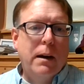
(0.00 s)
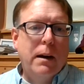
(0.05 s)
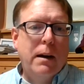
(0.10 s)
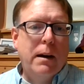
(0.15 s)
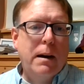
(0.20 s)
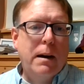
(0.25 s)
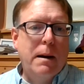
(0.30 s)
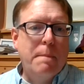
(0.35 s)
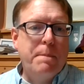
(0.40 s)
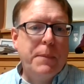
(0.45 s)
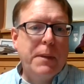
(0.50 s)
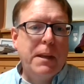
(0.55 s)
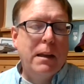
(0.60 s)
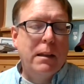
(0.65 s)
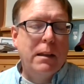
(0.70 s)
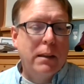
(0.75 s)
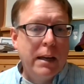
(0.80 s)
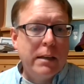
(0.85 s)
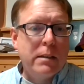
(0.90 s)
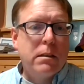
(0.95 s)
and
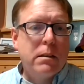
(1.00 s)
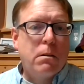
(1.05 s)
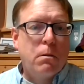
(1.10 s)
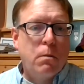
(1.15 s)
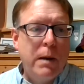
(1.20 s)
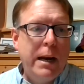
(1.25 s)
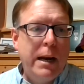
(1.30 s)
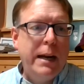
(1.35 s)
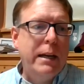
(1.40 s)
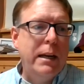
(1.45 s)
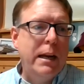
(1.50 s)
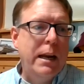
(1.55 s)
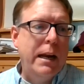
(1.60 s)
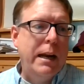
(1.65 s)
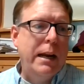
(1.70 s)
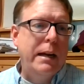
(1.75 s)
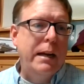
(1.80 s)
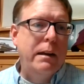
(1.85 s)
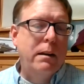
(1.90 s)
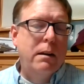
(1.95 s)
let's create
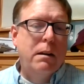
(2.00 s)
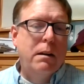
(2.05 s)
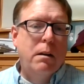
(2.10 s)
a